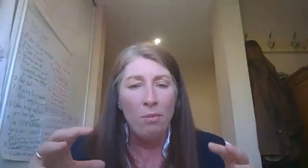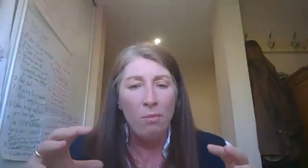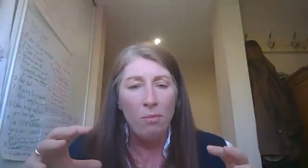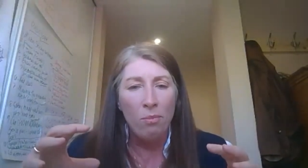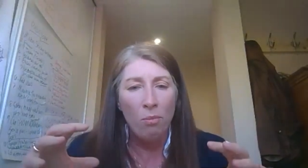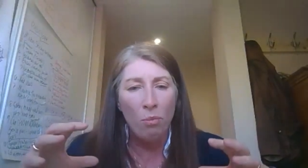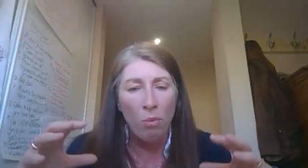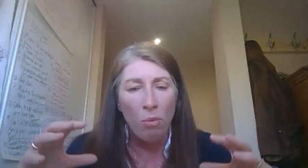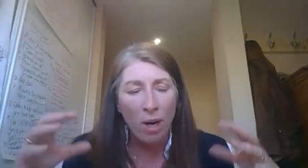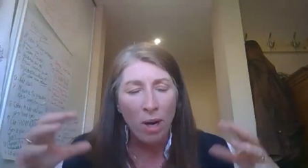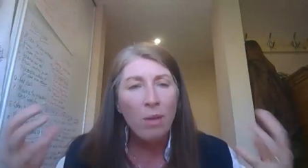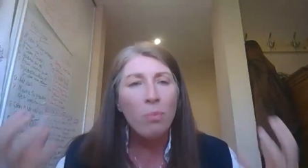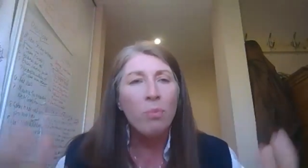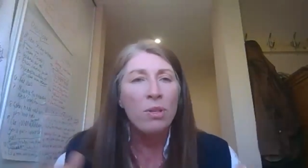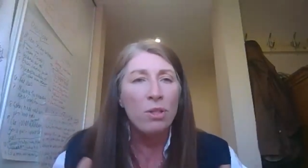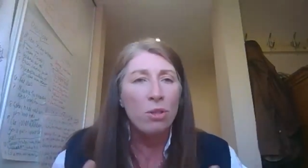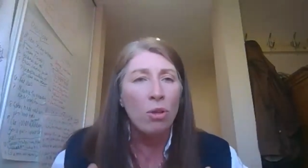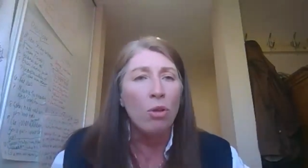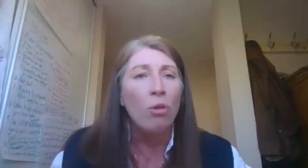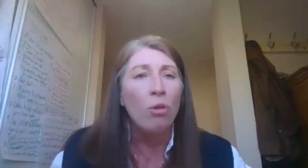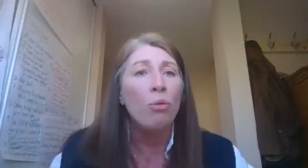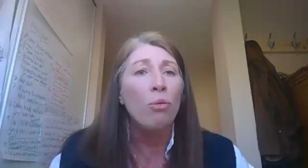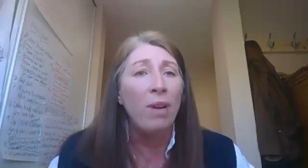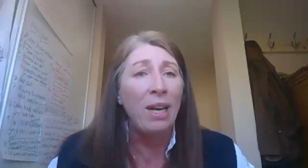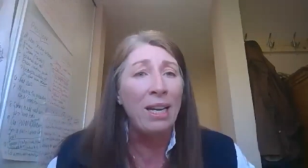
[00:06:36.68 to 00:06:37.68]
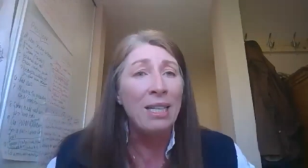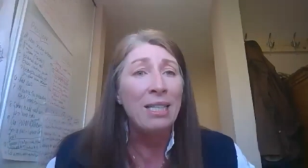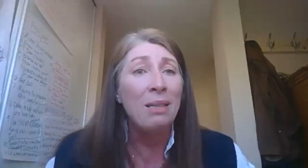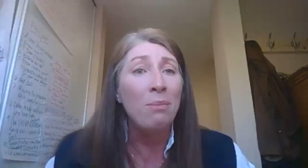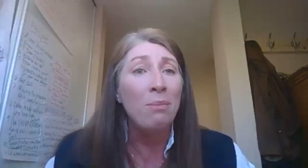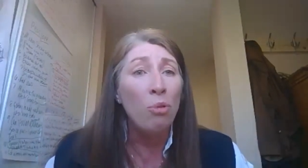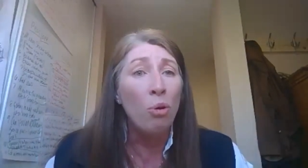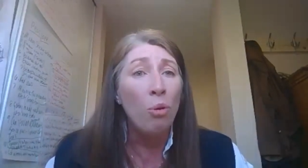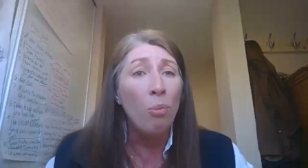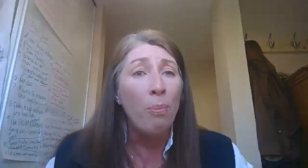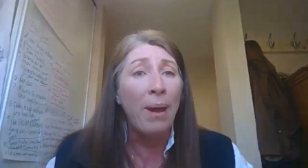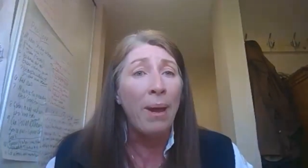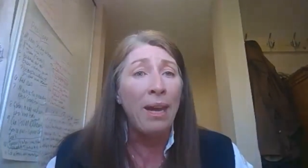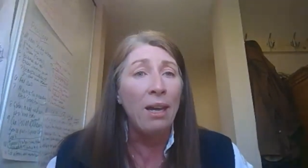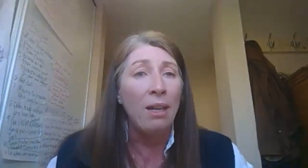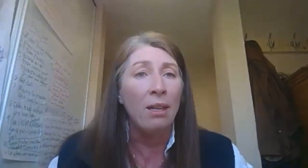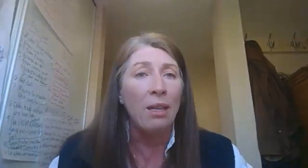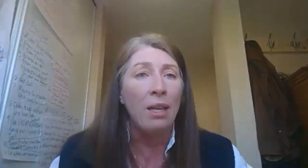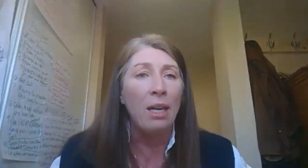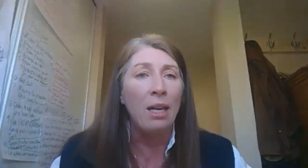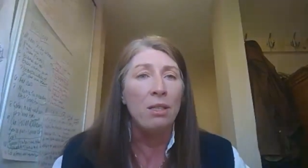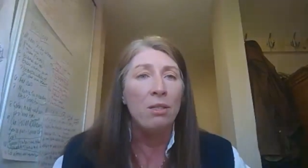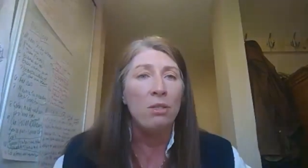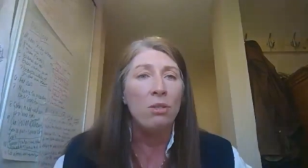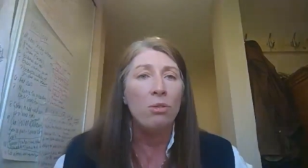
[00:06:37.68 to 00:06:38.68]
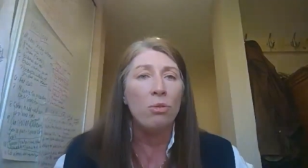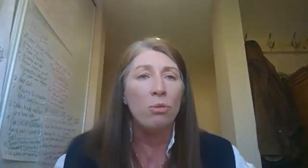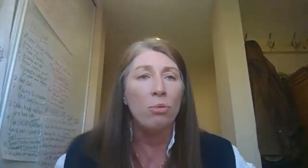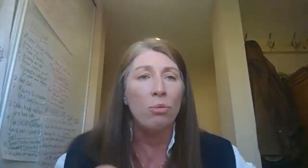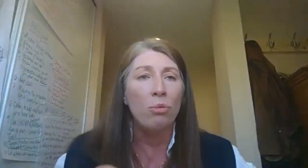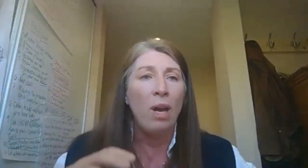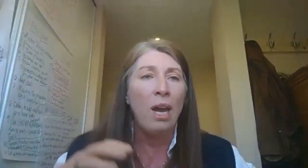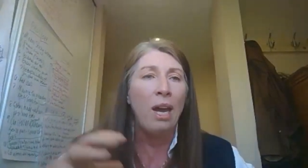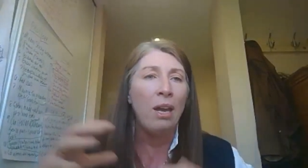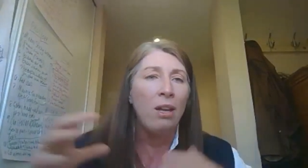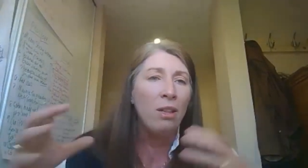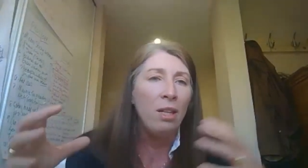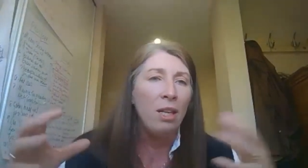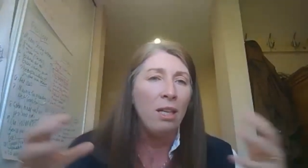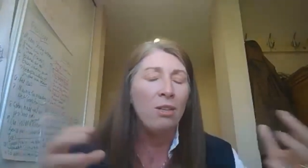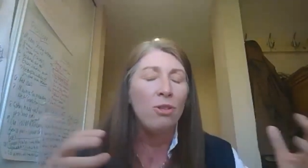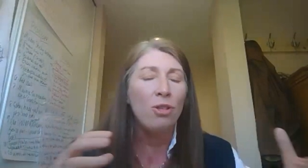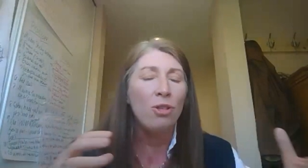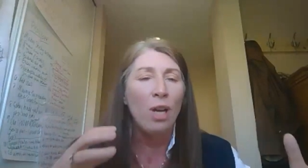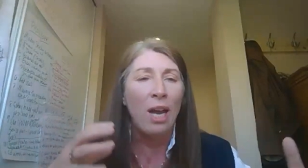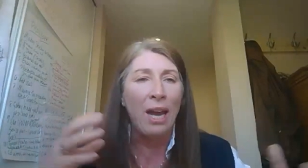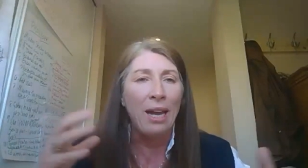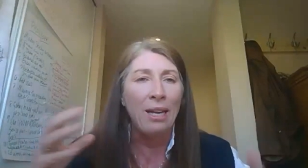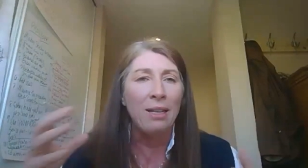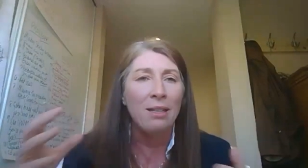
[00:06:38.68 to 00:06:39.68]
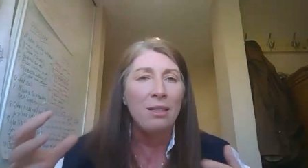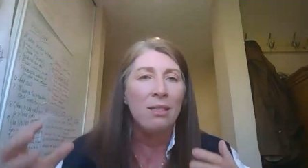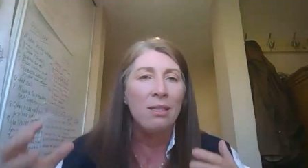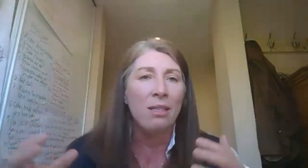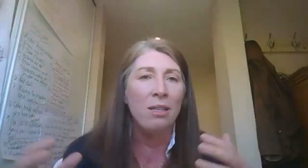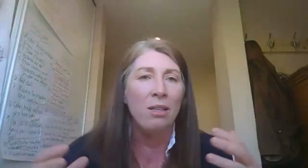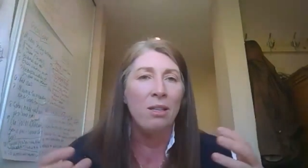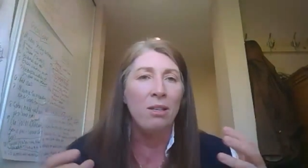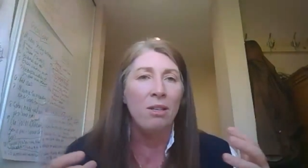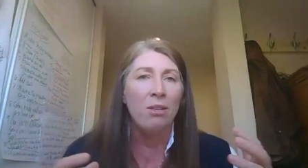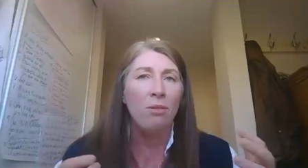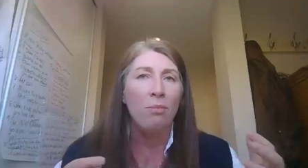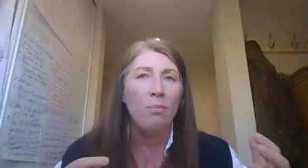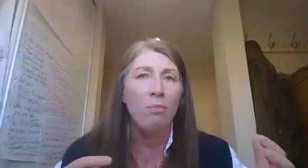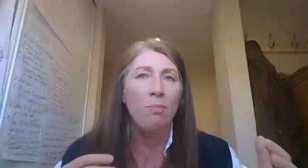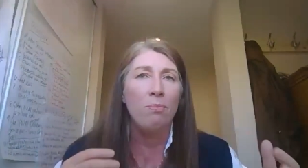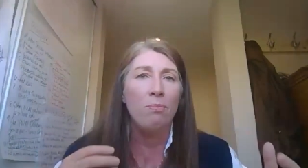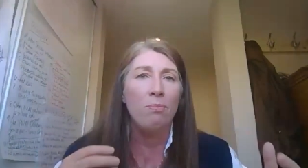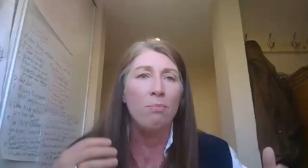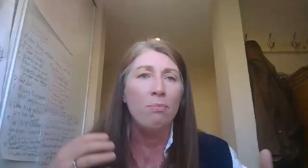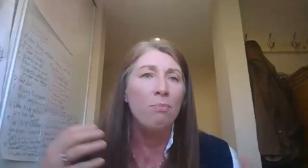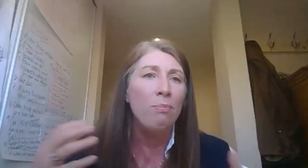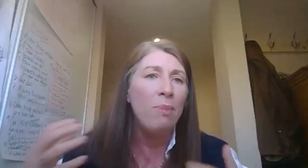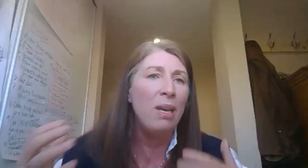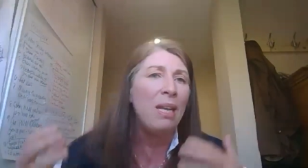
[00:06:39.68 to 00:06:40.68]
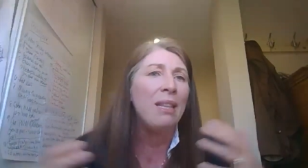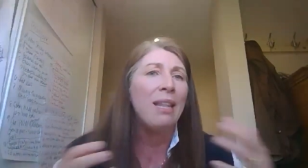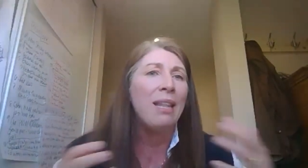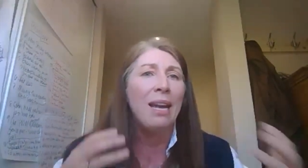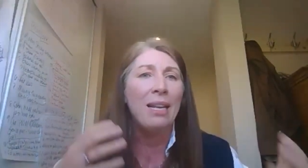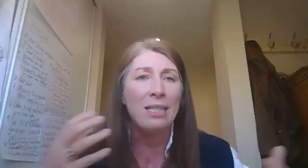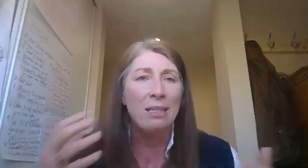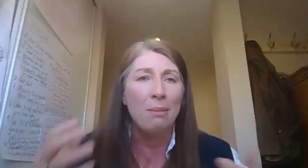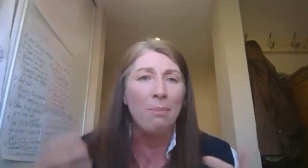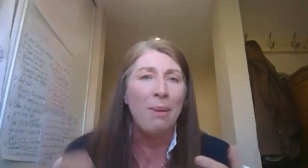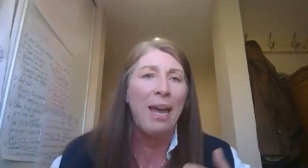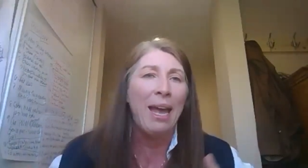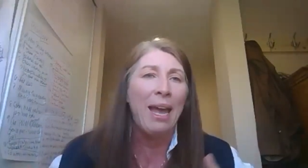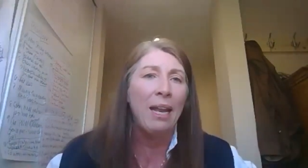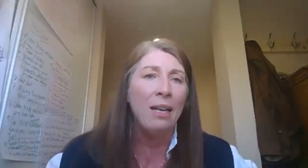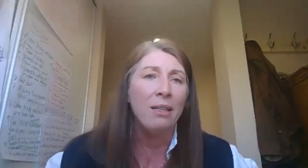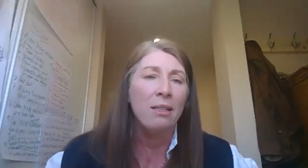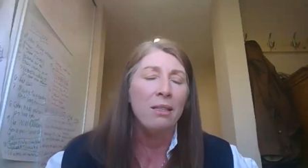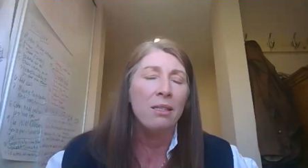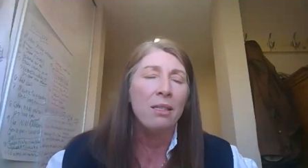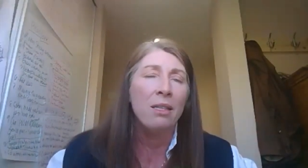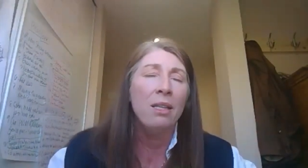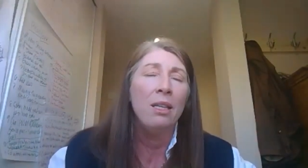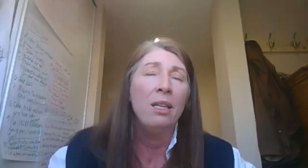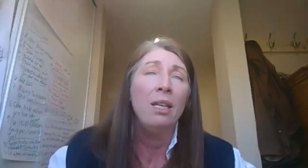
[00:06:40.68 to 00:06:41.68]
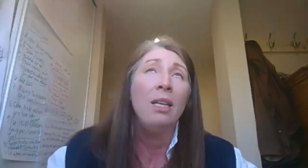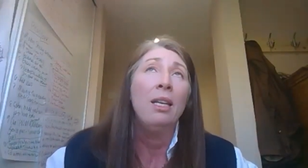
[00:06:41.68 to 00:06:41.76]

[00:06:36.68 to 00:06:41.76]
work was already mobile, and so how they tried to meet that demand.